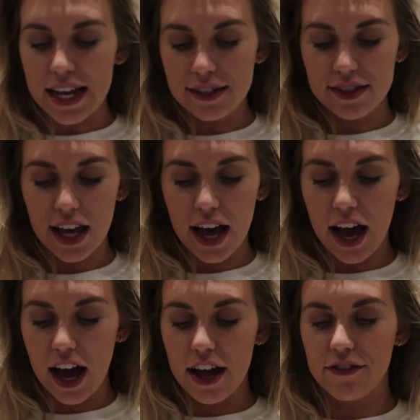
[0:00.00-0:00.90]
is that
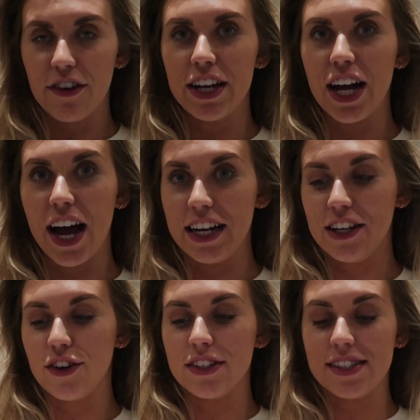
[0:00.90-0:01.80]
I very
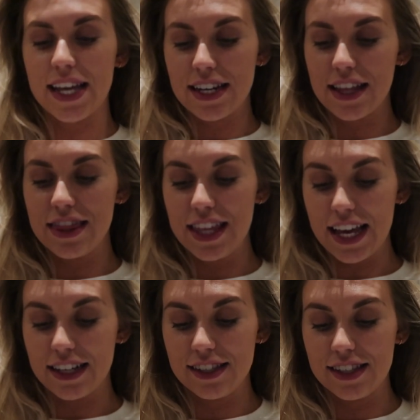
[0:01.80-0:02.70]
kindly got sent
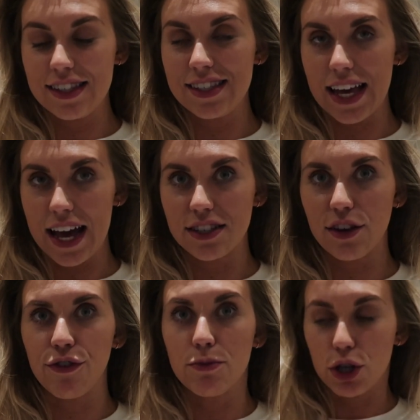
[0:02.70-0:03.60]
this set
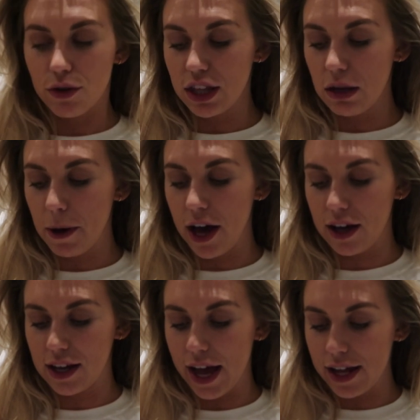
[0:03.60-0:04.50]
from Dorothy
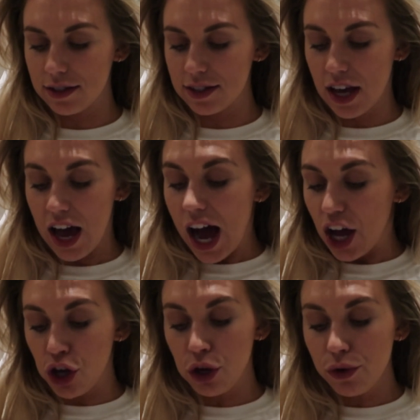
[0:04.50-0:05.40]
Perkins.
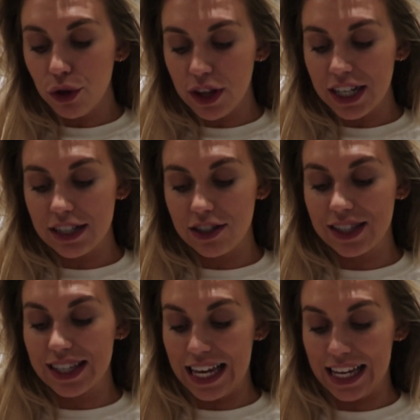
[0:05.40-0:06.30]
Who knew they did
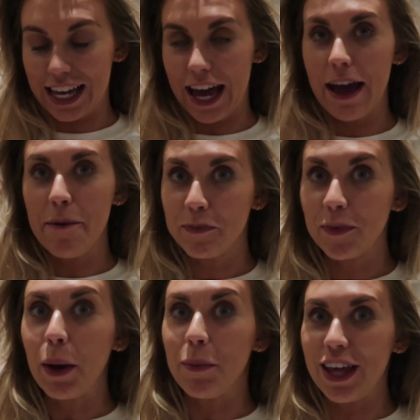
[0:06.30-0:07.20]
ski gear?
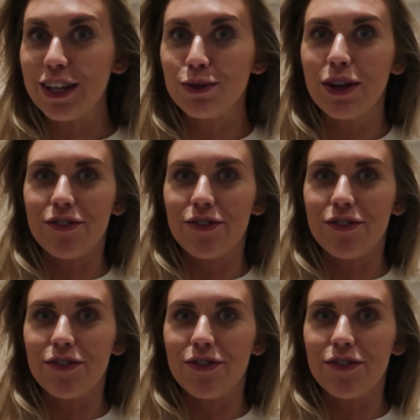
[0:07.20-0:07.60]
But that's